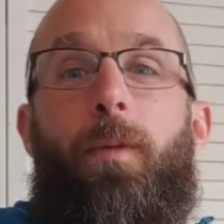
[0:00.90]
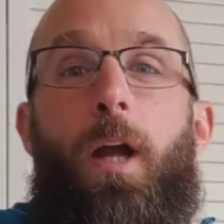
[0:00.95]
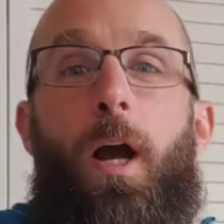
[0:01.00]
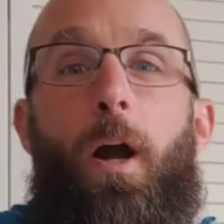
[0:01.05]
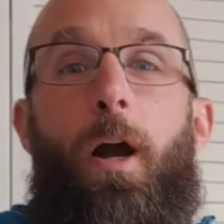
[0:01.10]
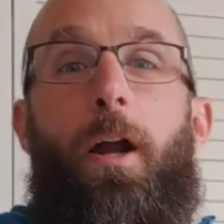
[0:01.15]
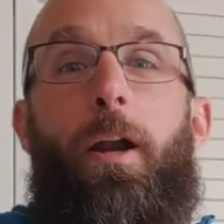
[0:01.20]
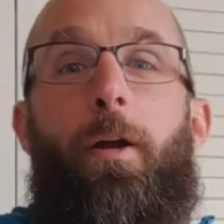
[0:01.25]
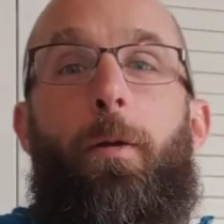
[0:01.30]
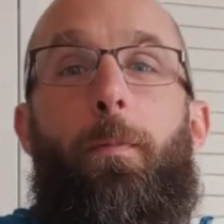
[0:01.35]
All
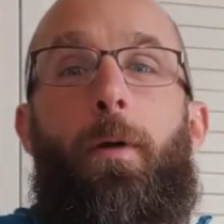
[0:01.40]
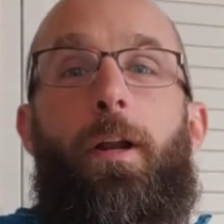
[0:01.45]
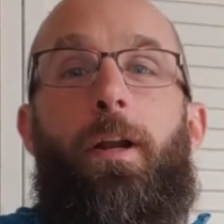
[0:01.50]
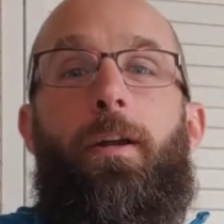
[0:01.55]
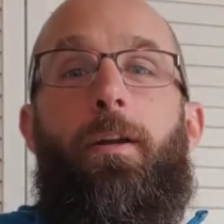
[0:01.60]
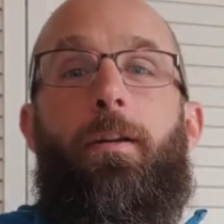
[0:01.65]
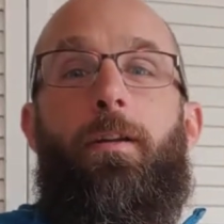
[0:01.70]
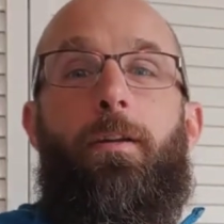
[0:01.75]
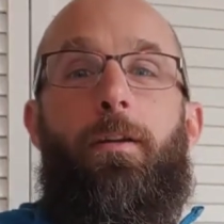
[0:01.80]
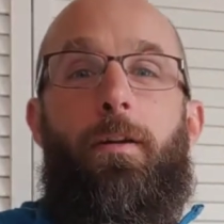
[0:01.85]
right,
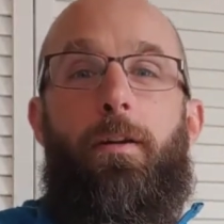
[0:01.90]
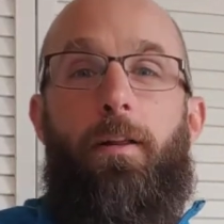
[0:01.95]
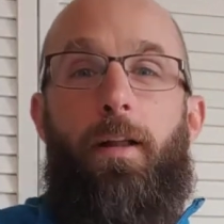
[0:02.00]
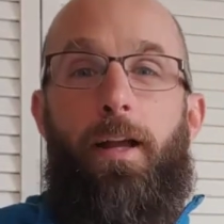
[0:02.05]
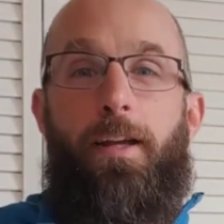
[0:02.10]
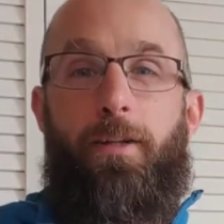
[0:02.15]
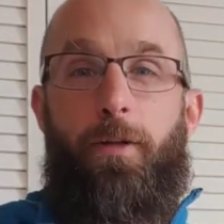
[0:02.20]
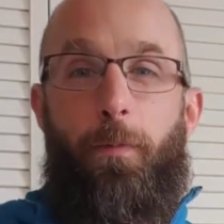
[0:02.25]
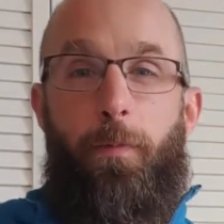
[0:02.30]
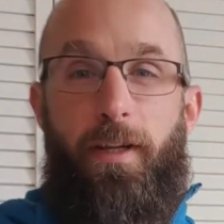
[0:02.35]
everybody.
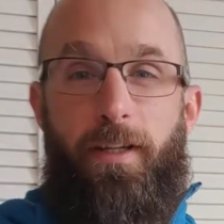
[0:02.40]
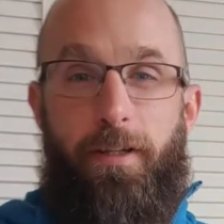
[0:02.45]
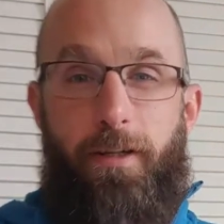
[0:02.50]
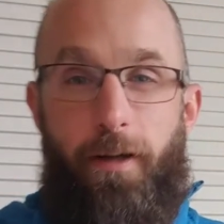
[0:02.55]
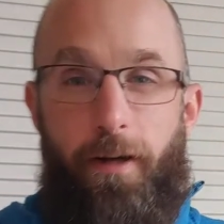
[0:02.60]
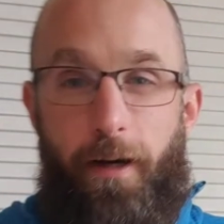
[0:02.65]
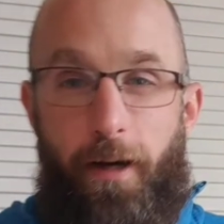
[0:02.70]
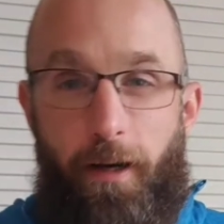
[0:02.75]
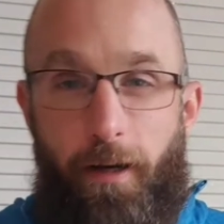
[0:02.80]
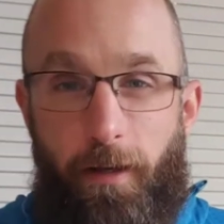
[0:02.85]
Glazer
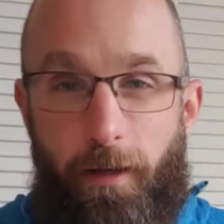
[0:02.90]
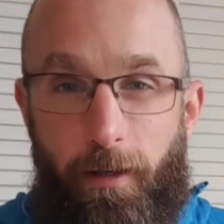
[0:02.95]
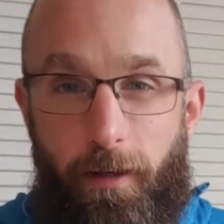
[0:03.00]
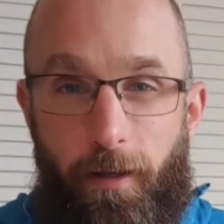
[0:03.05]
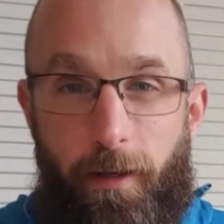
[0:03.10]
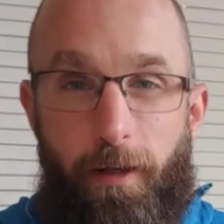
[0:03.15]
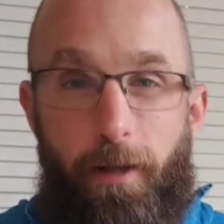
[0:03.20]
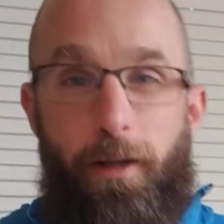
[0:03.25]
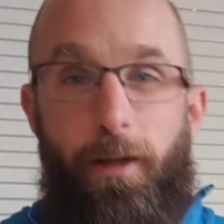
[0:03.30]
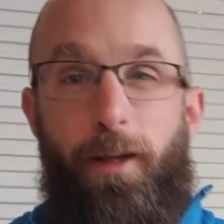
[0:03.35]
Mister here.
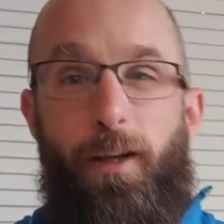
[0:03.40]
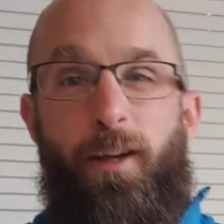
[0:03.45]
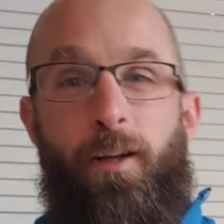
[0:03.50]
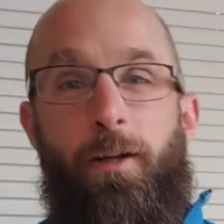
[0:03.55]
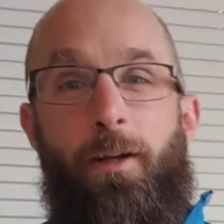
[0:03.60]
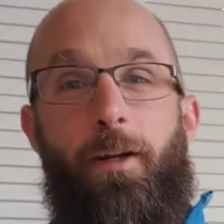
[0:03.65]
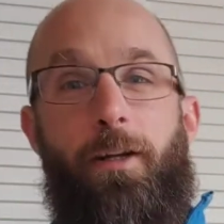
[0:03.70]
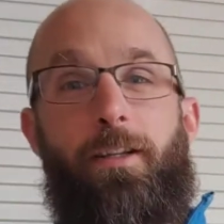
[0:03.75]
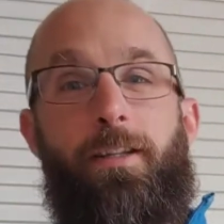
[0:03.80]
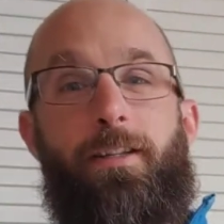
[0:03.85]

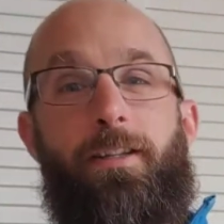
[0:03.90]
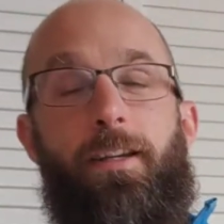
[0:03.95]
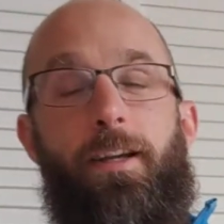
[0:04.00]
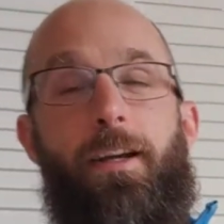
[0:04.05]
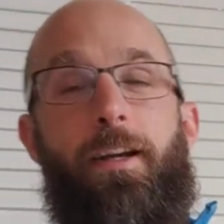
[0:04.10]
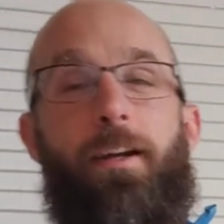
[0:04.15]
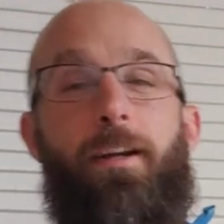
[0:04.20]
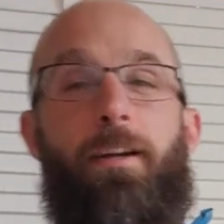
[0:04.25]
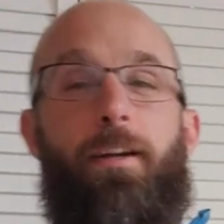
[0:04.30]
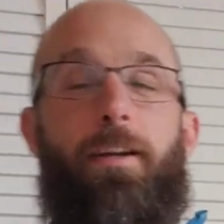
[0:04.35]
Good to see
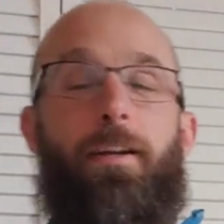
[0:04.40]
you.